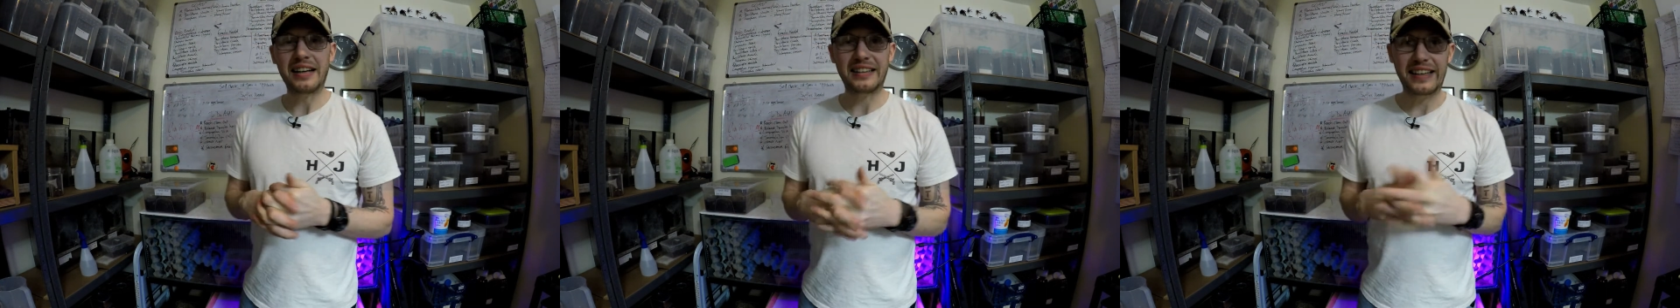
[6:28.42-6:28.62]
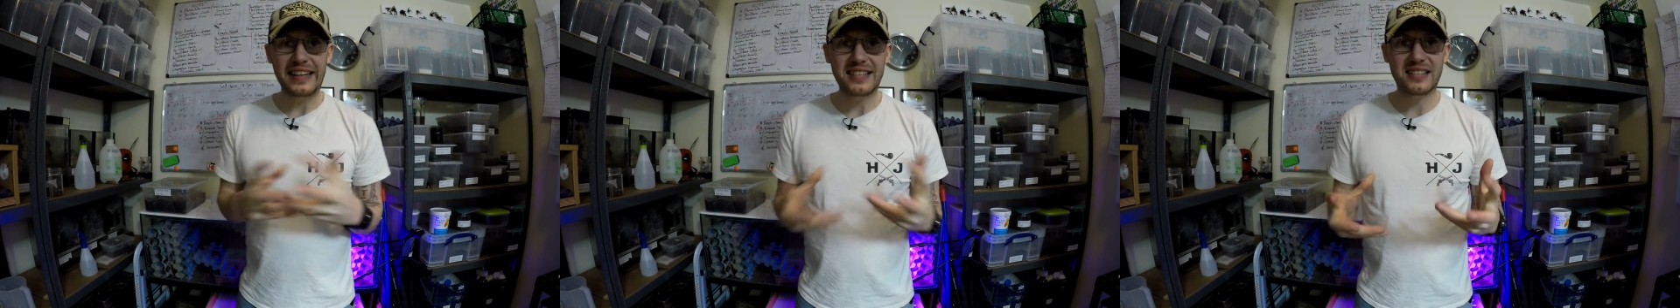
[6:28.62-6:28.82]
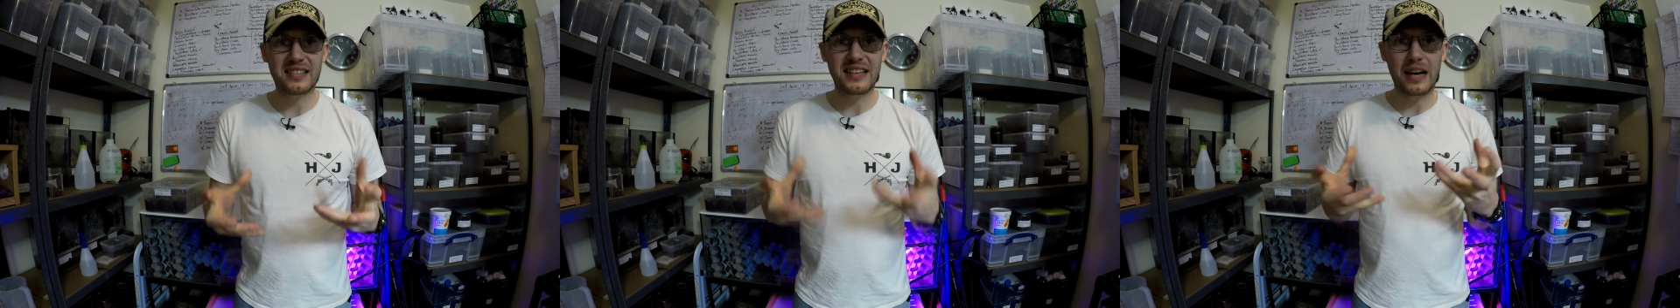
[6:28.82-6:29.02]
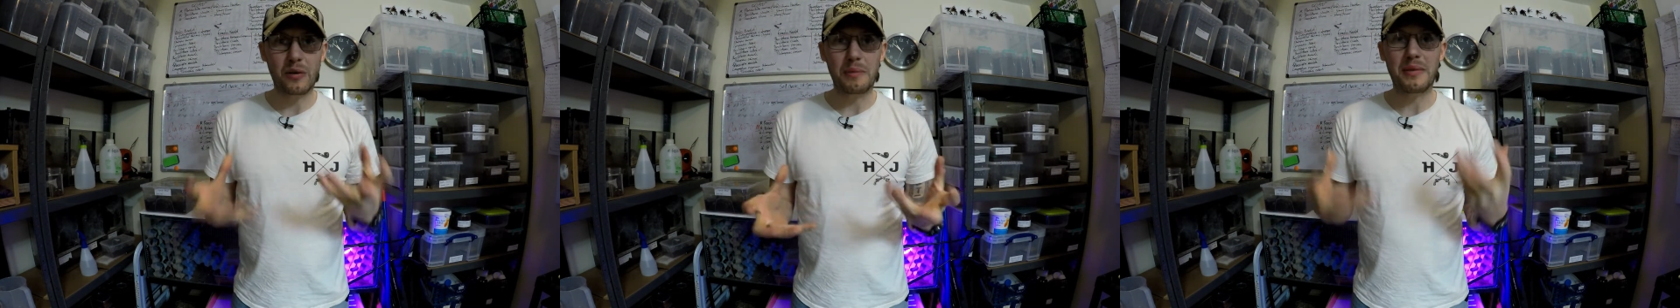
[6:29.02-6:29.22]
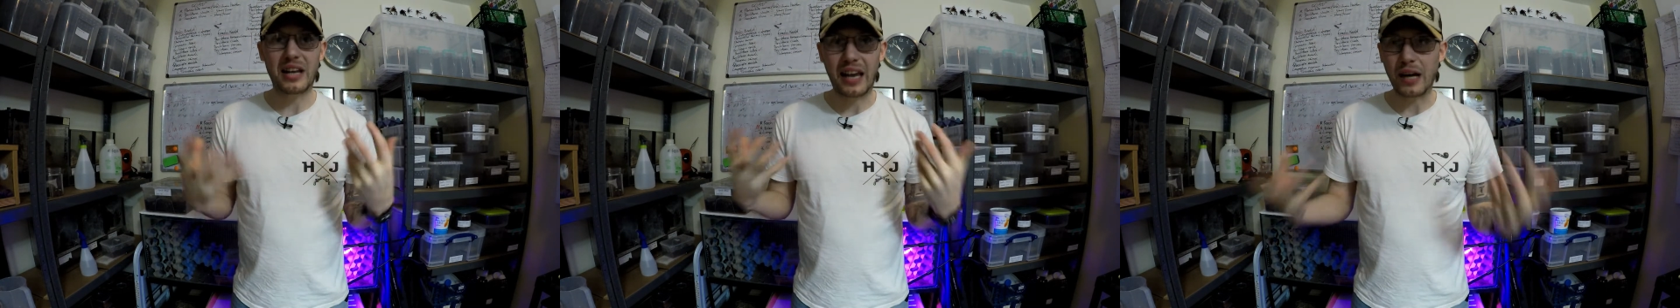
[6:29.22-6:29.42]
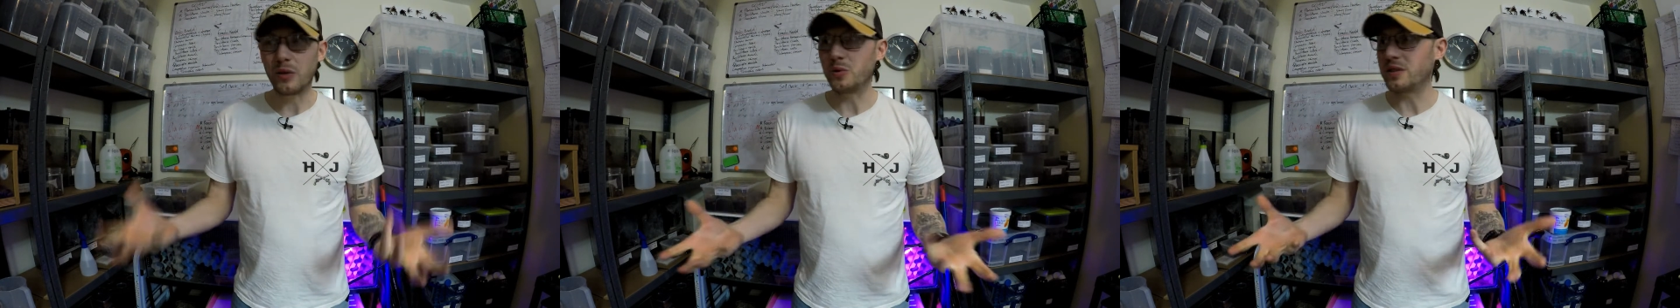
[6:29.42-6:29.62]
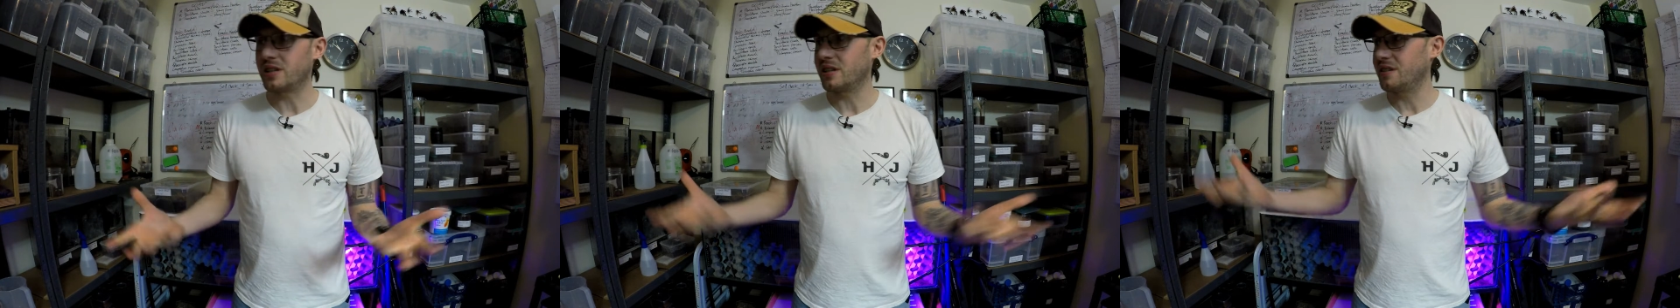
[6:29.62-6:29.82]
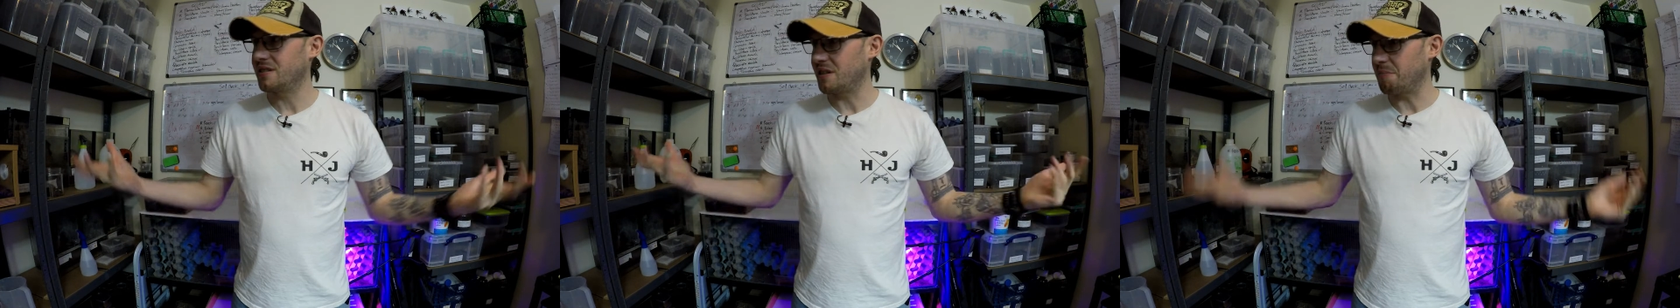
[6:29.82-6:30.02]
least now I'm allowed
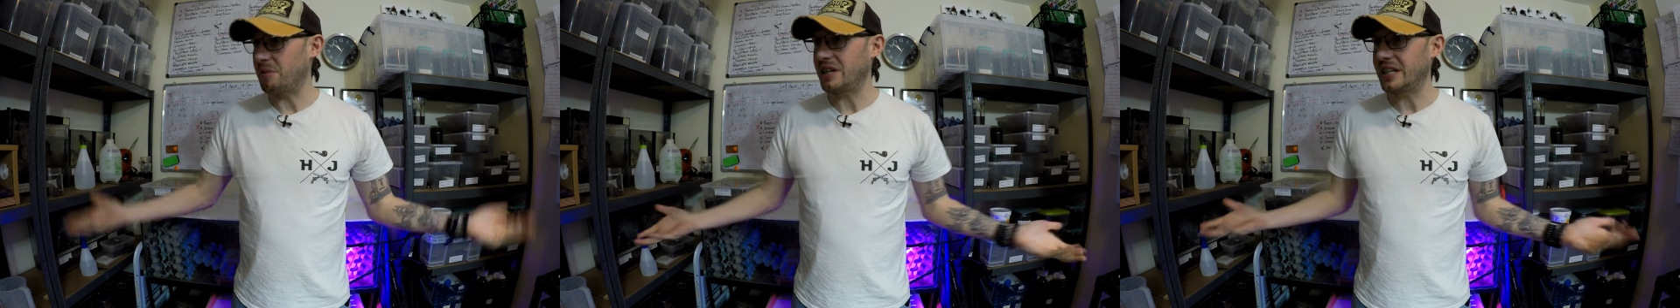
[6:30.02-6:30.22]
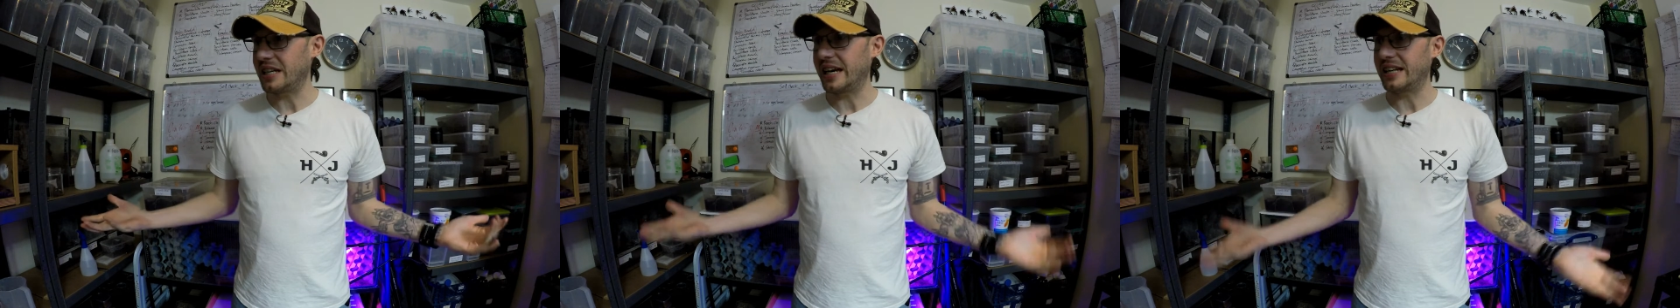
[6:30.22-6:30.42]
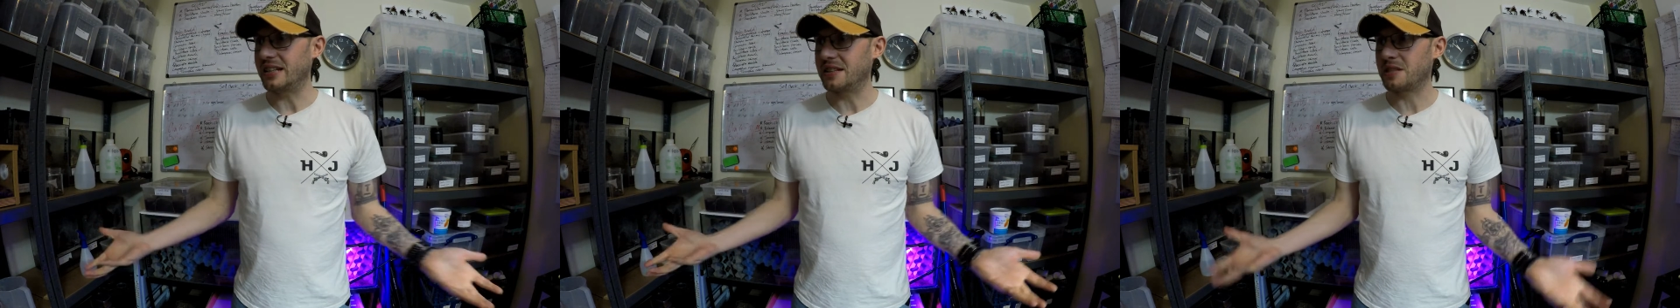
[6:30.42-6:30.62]
to be in the